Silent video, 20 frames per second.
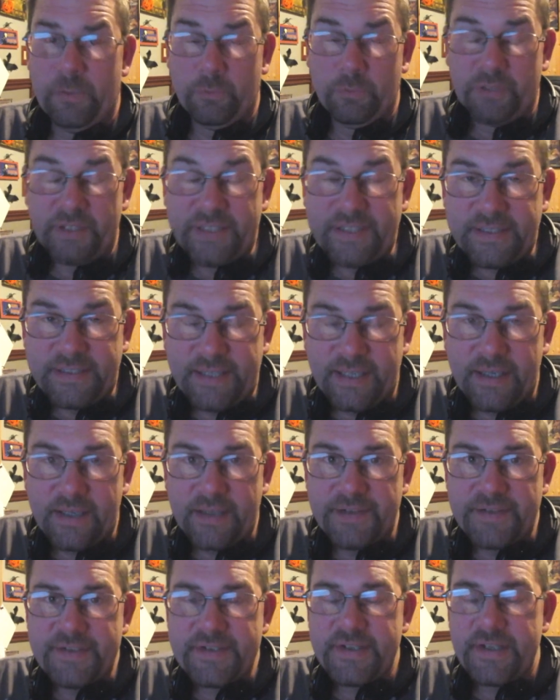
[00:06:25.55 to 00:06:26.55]
It really
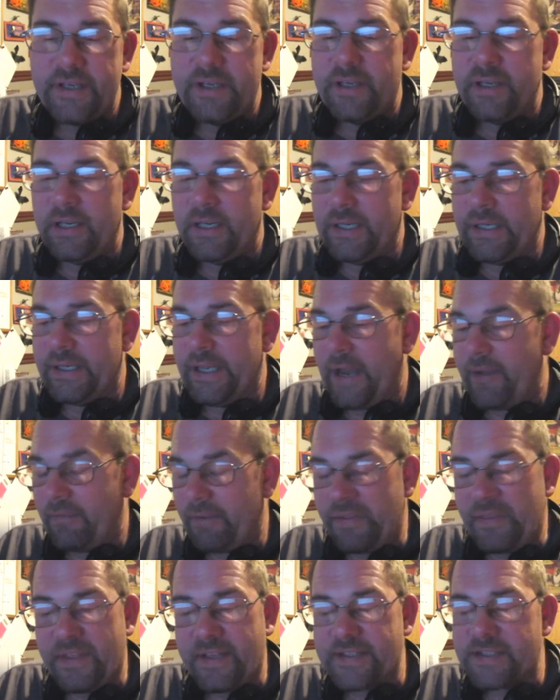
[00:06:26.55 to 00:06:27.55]
does.
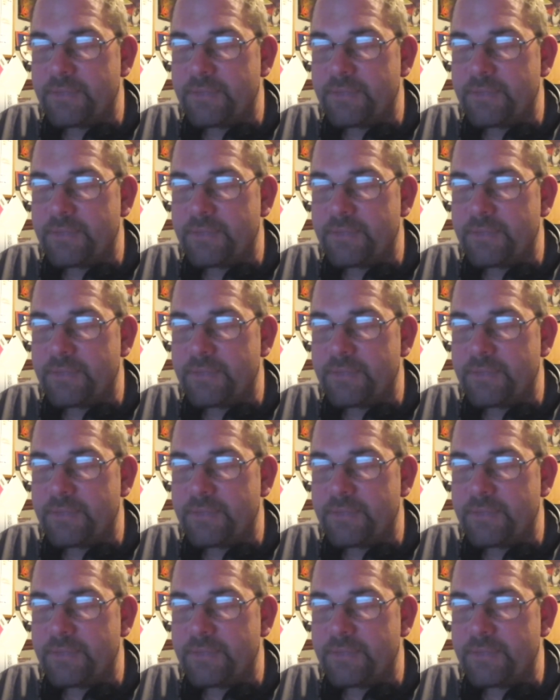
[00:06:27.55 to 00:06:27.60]
Everything